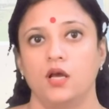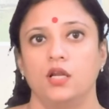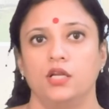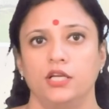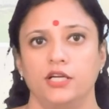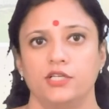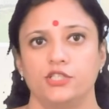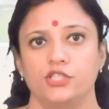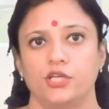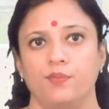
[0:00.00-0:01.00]

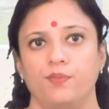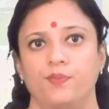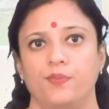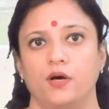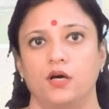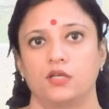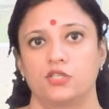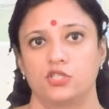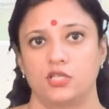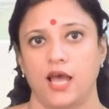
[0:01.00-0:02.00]
Leadership
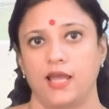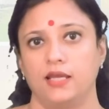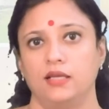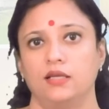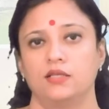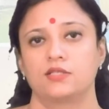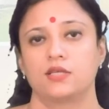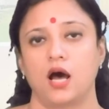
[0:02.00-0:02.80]
styles